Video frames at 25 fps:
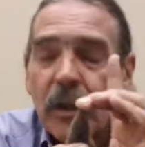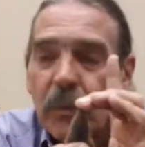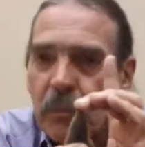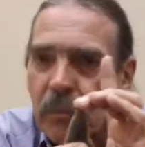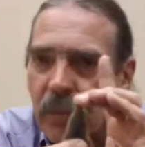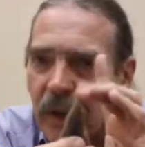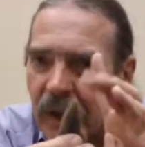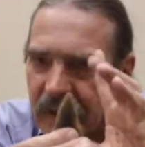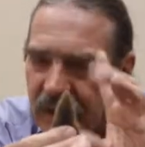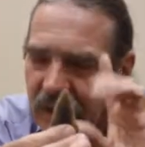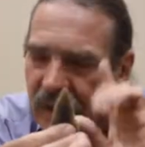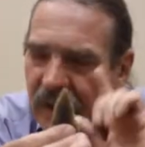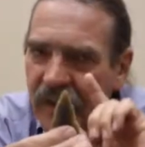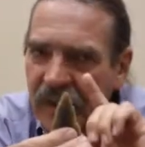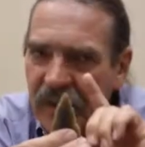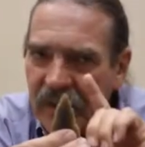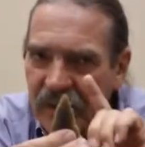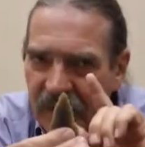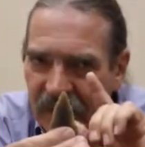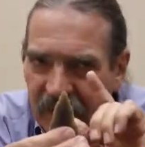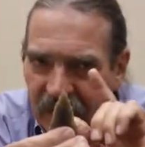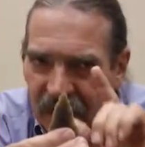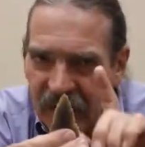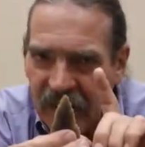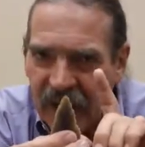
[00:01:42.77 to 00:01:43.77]
But
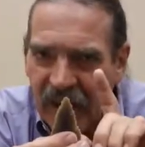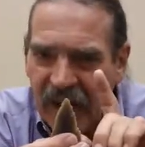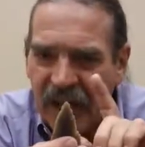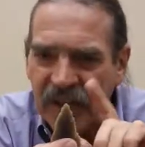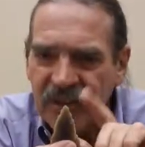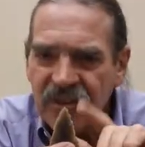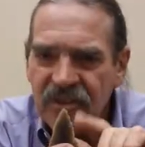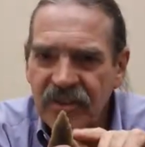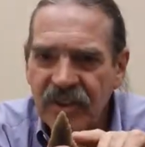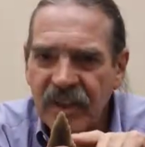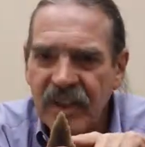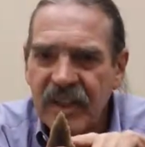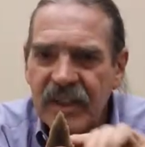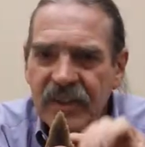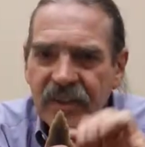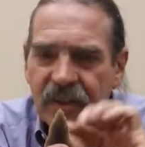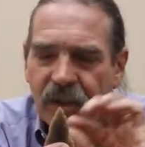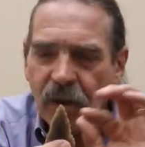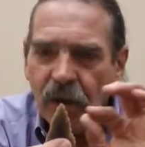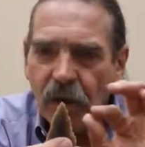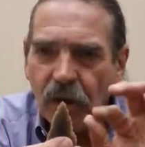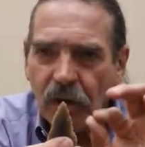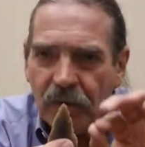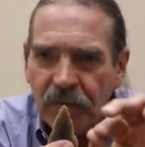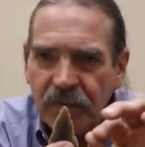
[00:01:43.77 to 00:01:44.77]
I say
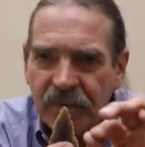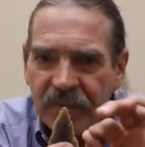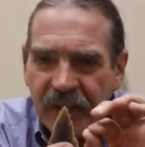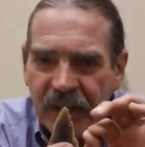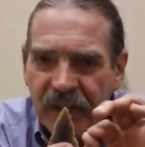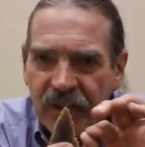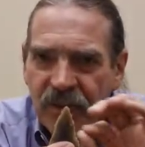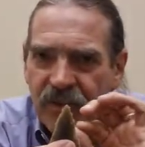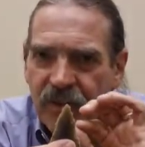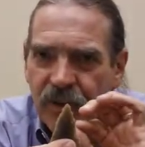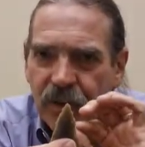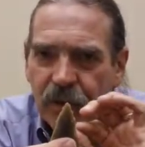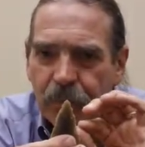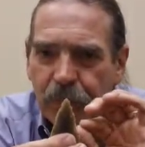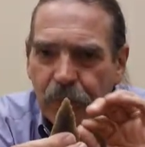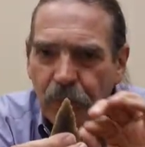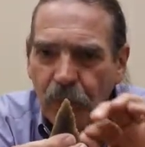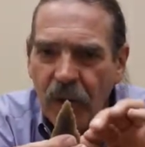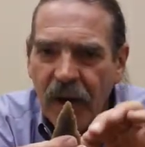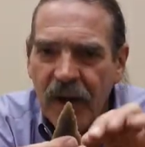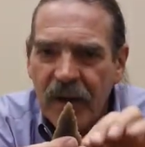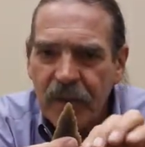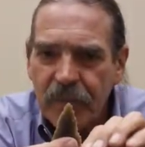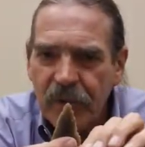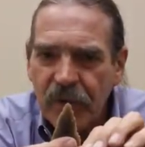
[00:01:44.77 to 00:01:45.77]
that's their
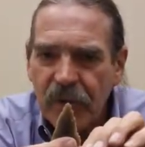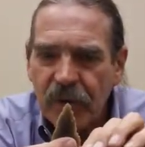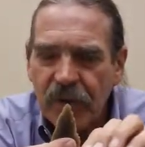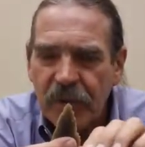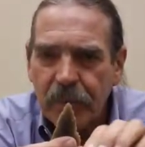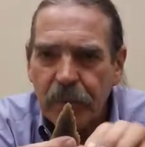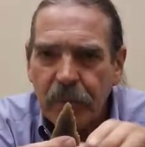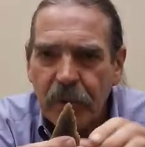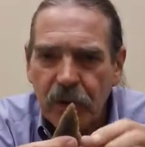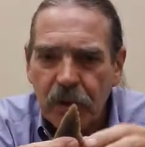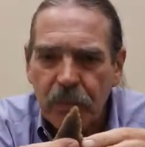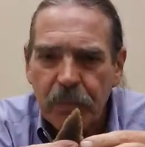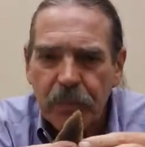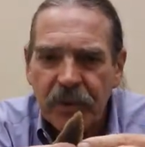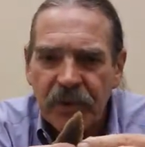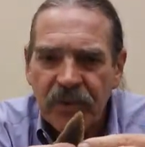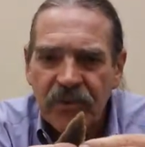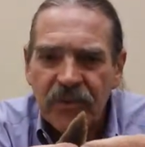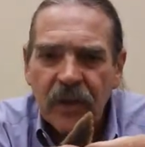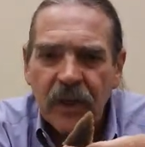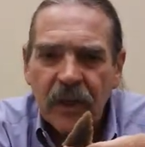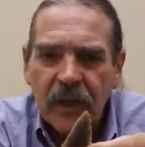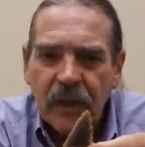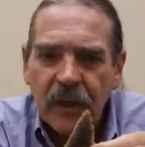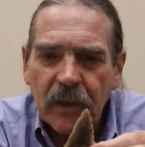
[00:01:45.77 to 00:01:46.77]
primary purpose.